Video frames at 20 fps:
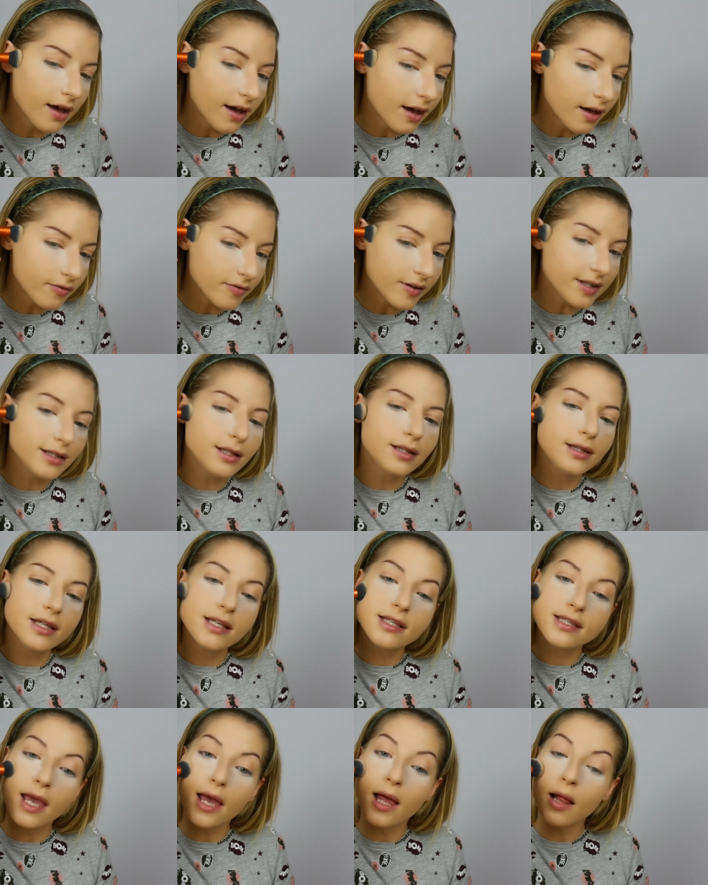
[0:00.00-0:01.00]
I find that
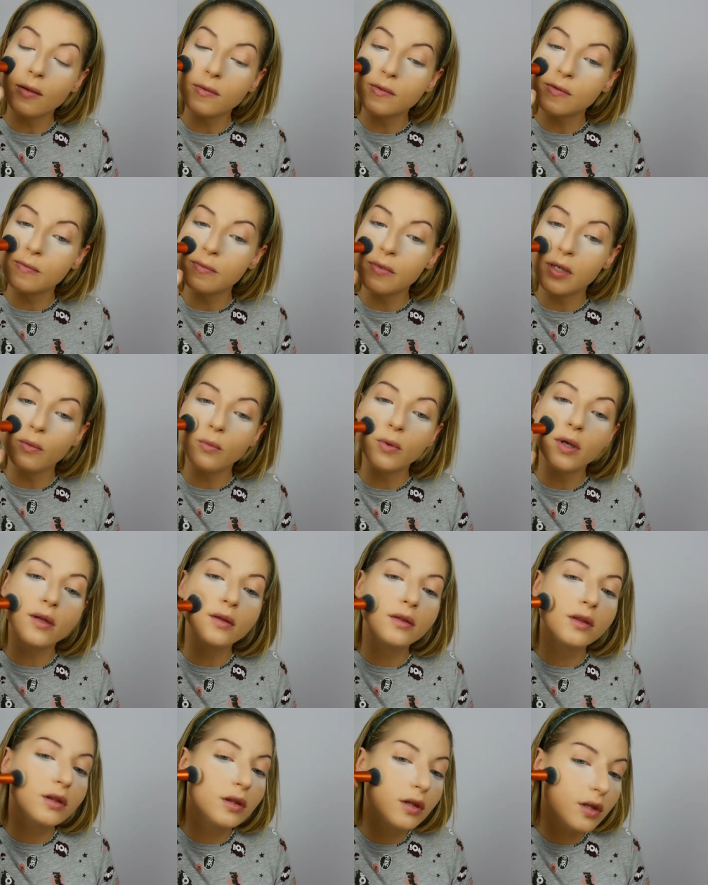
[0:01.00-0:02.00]
this helps me
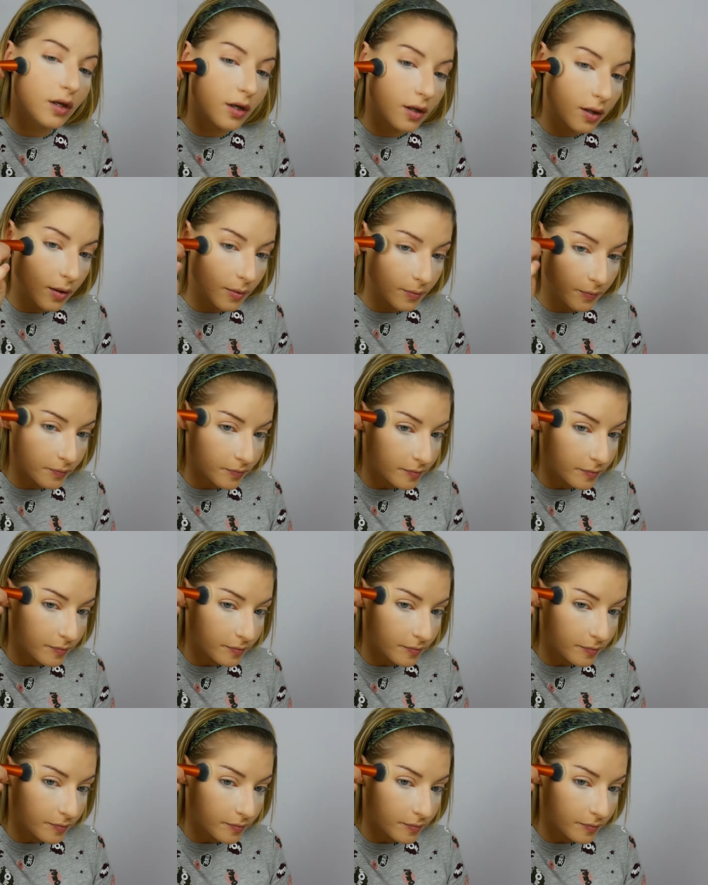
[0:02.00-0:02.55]
with the